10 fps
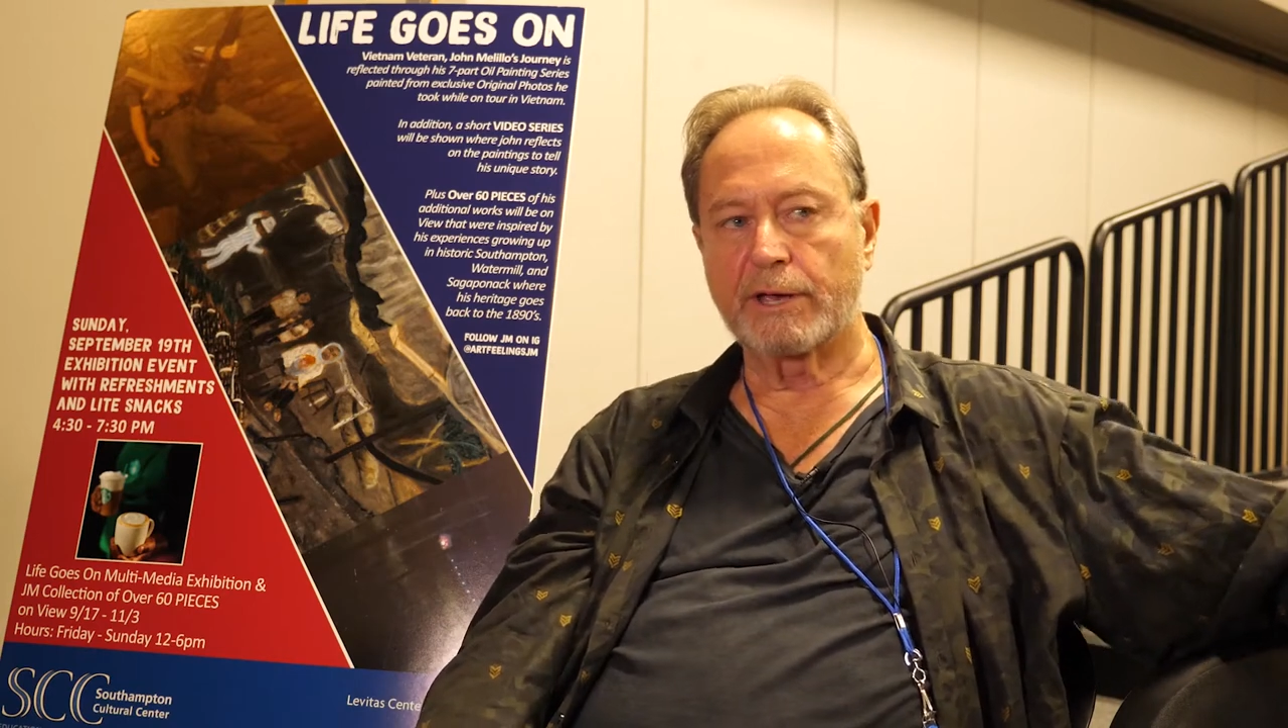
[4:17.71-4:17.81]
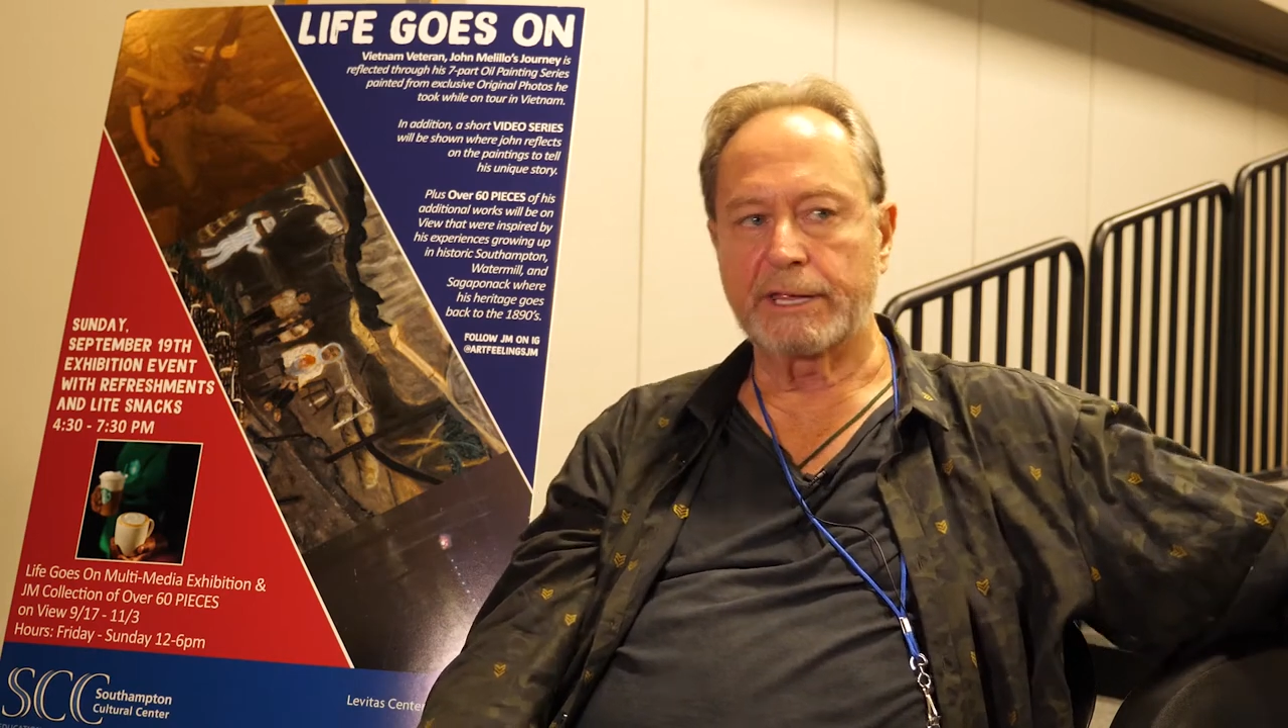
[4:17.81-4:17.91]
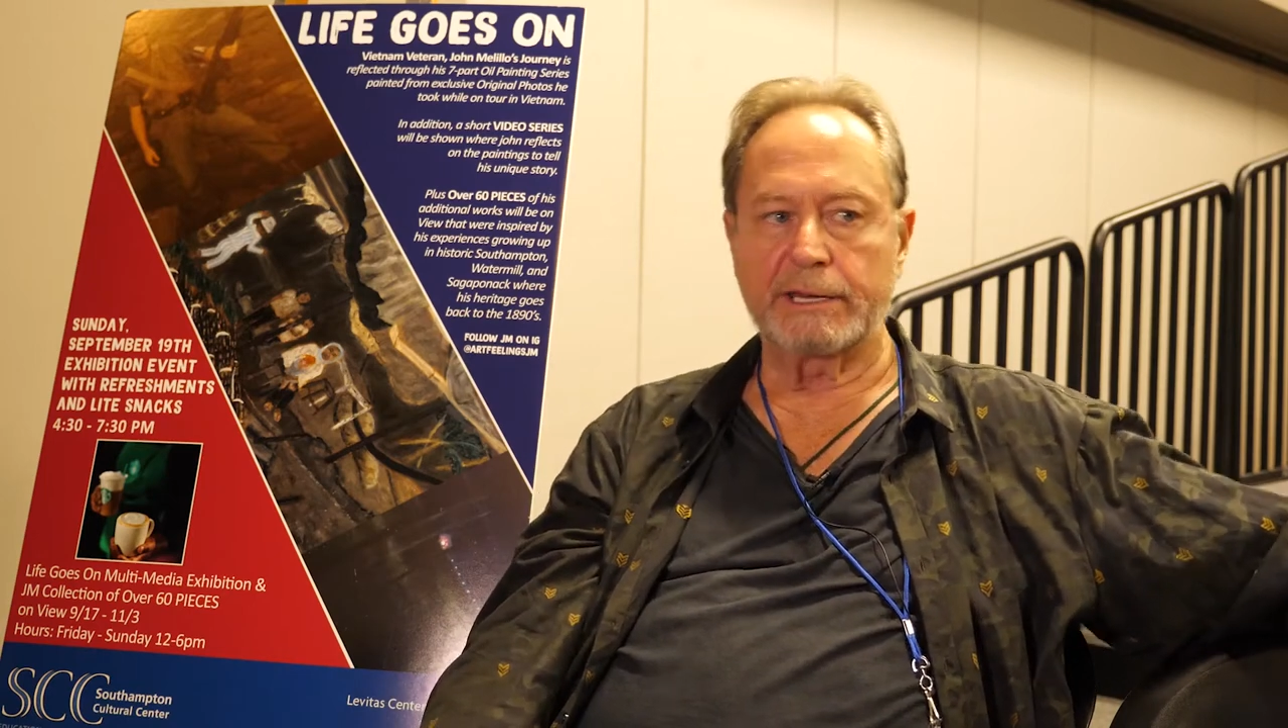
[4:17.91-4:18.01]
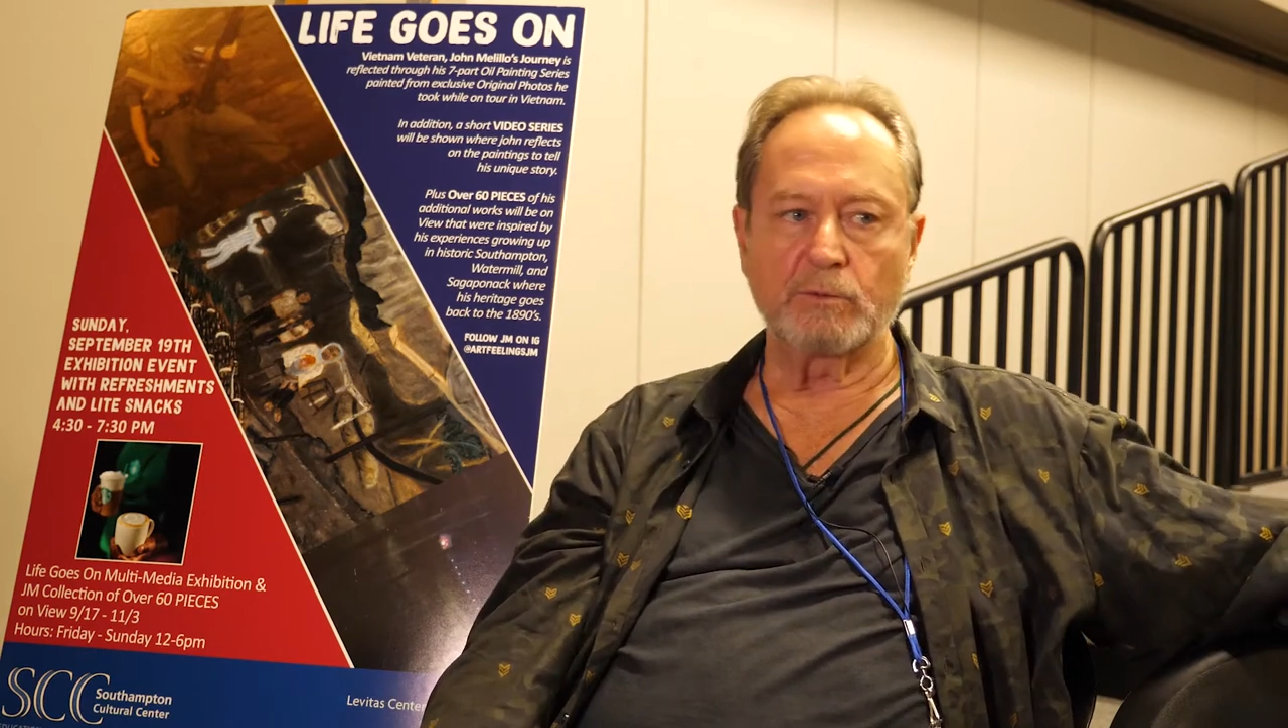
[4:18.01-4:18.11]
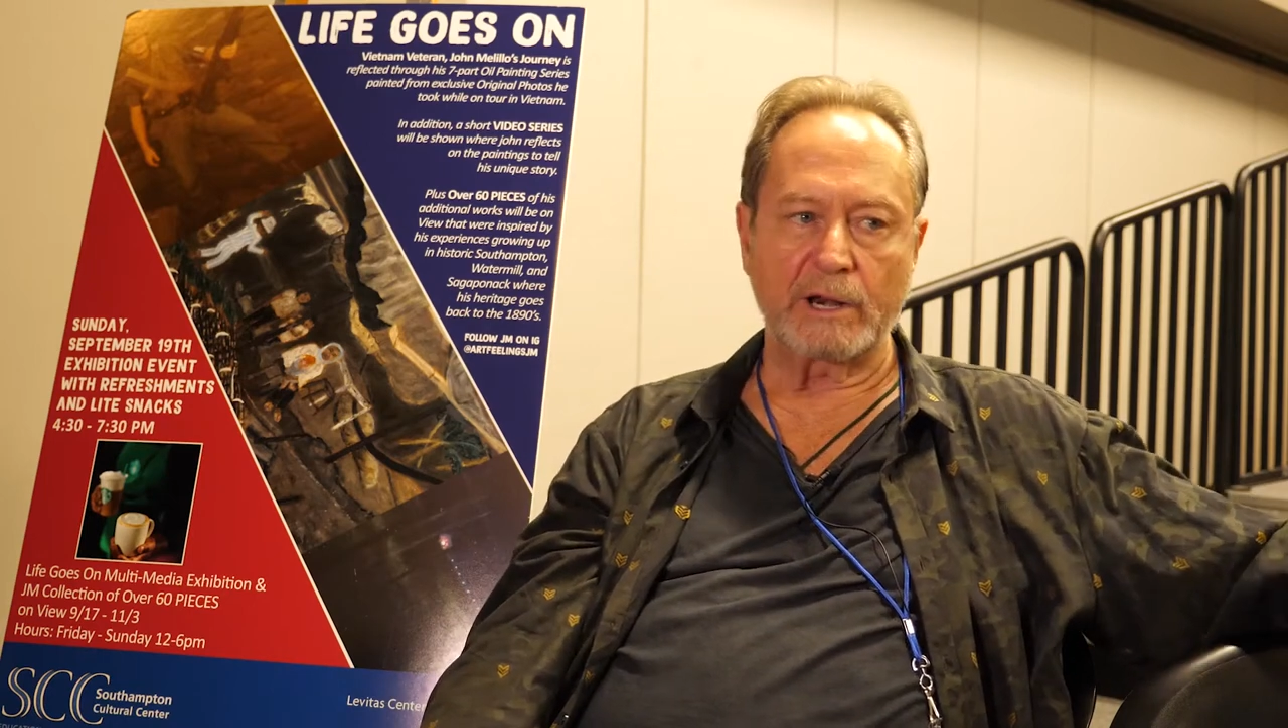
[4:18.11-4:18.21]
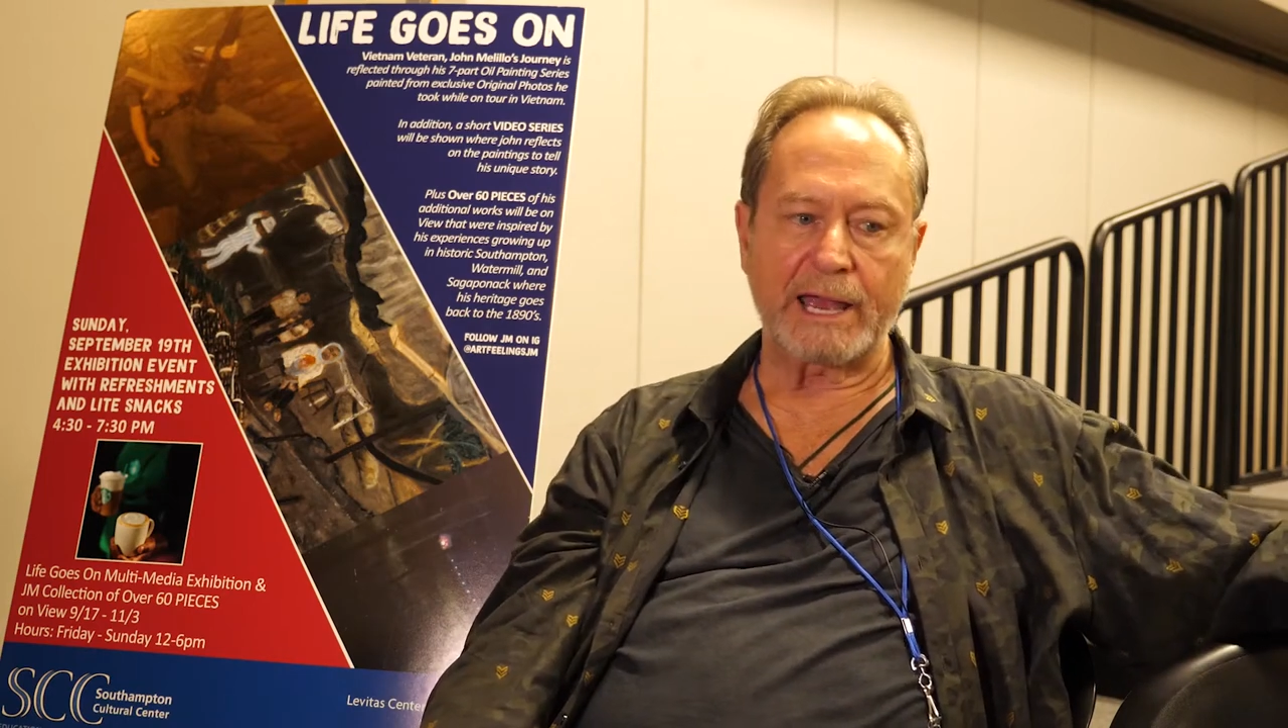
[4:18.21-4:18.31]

And what